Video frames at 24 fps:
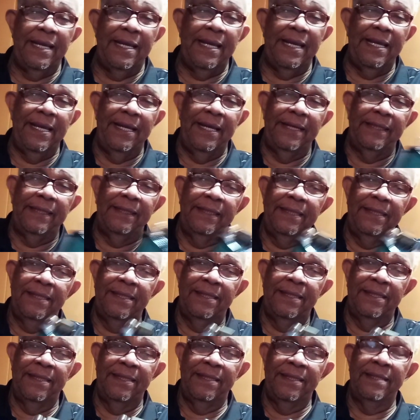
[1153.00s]
And
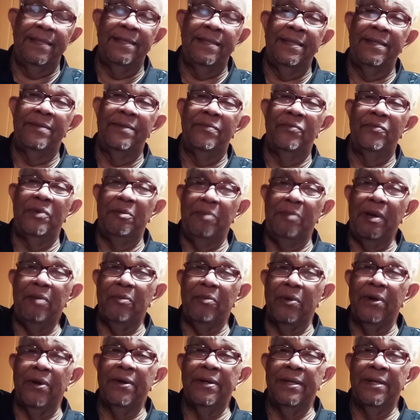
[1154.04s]

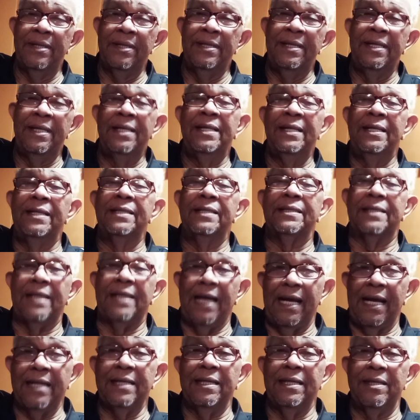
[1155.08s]
remember,
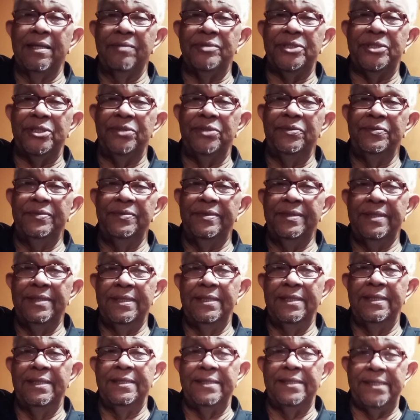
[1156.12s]
God loves you.
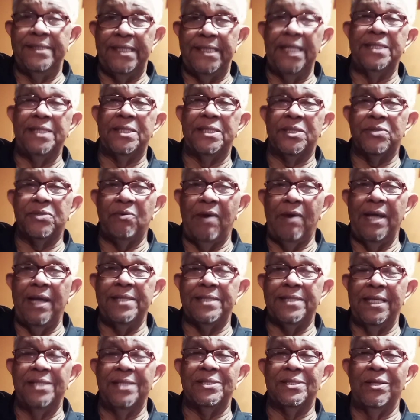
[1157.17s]
Jesus
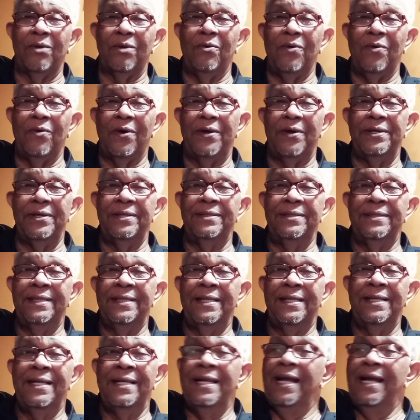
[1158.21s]
Christ is Lord.
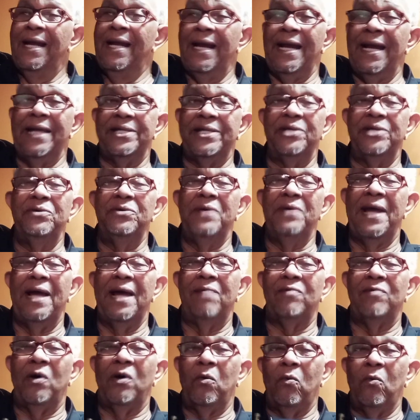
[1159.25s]
And you
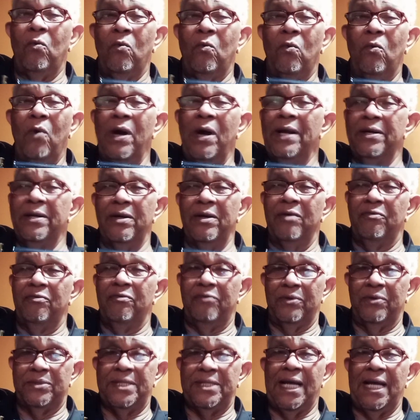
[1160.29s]
have a
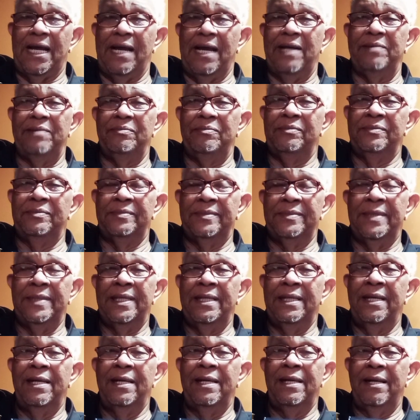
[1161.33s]
wonderful time
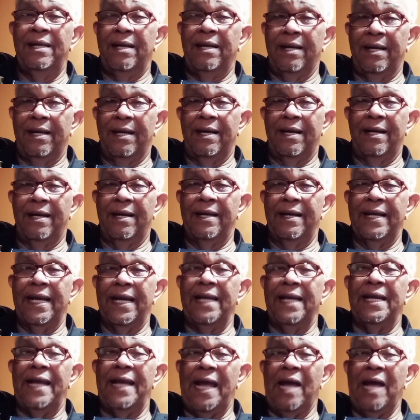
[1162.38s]

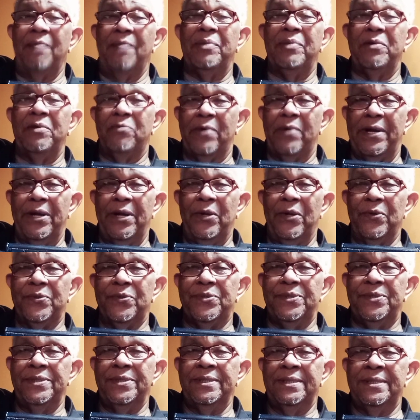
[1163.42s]
in happy
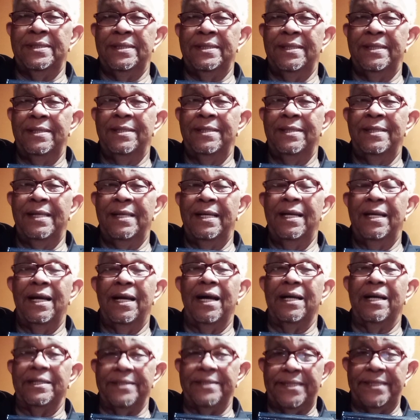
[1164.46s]
rails.
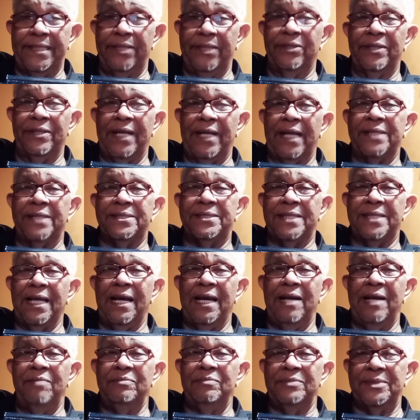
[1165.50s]
Until next
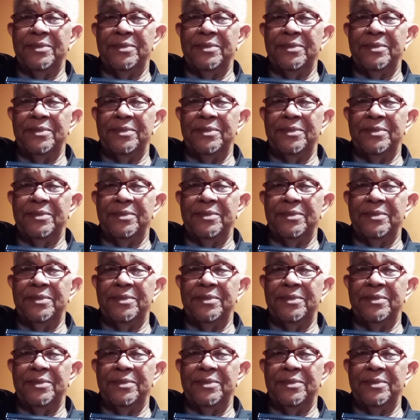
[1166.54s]
time.